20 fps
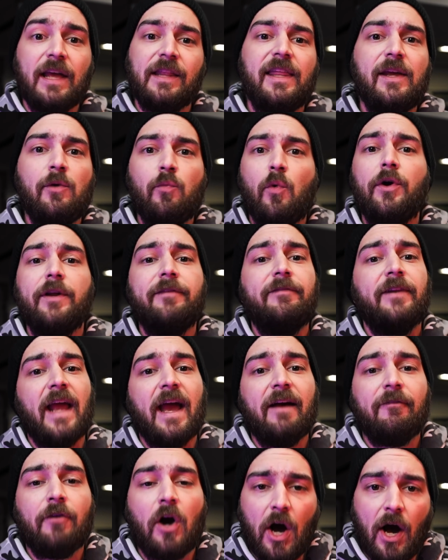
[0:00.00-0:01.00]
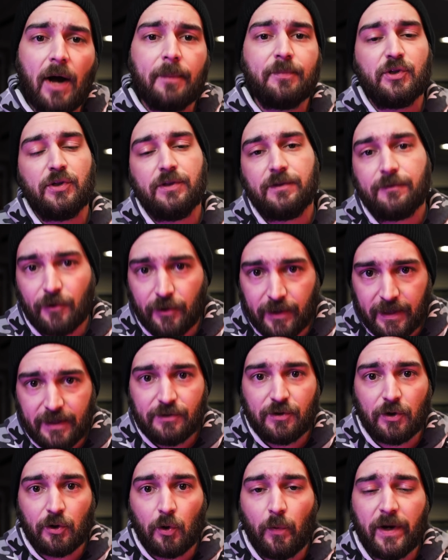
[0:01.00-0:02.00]
They won't even have options for an
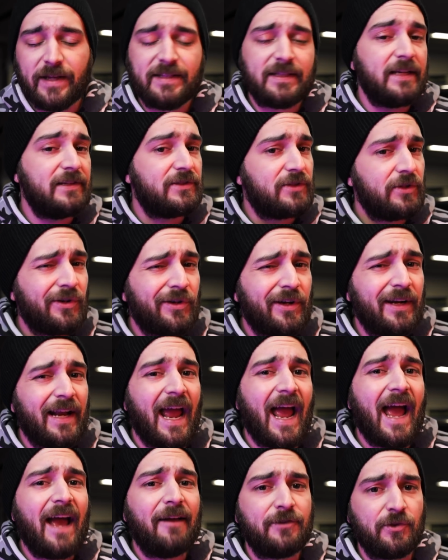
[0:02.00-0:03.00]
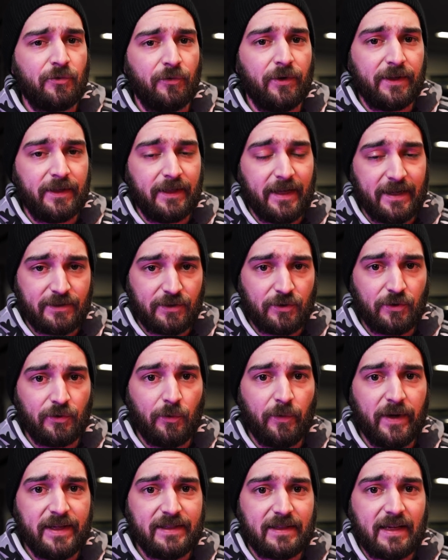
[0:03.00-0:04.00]
internal wastegate, so you're gonna have to run an external
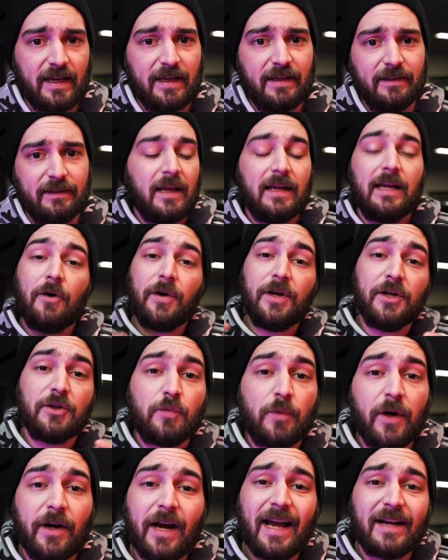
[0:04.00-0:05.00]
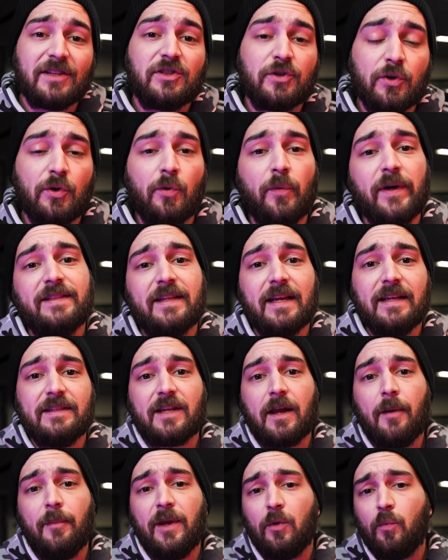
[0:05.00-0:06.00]
wastegate. Now, here's where external wastegates
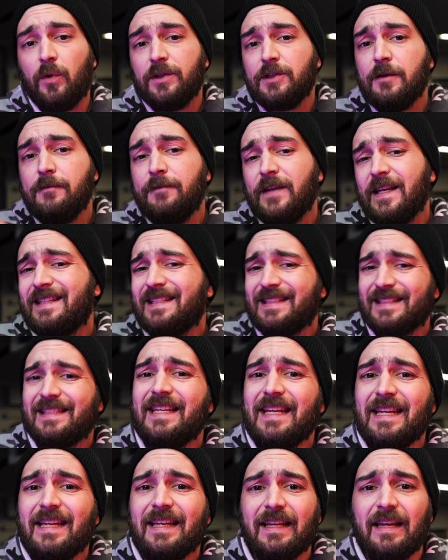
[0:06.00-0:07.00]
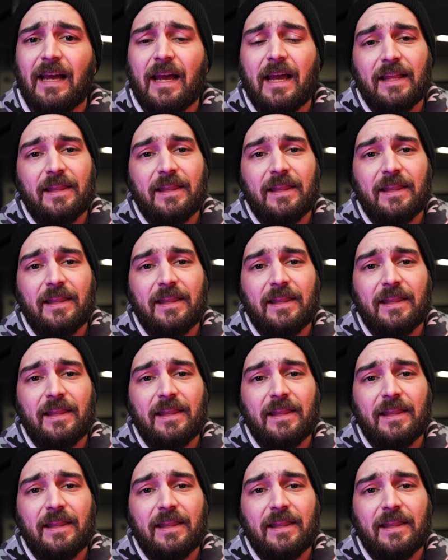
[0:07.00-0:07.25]
come in. Once you've exceeded